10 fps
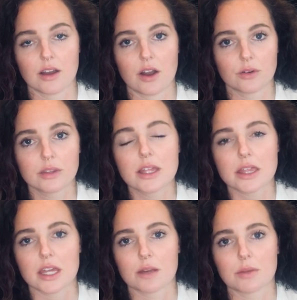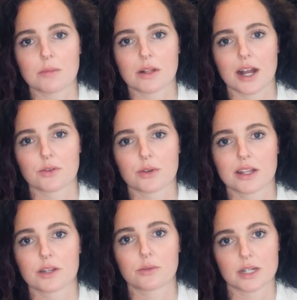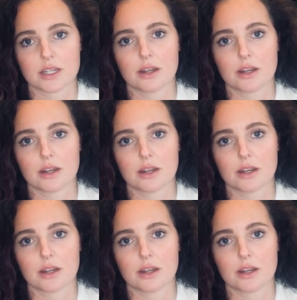only thing people had really written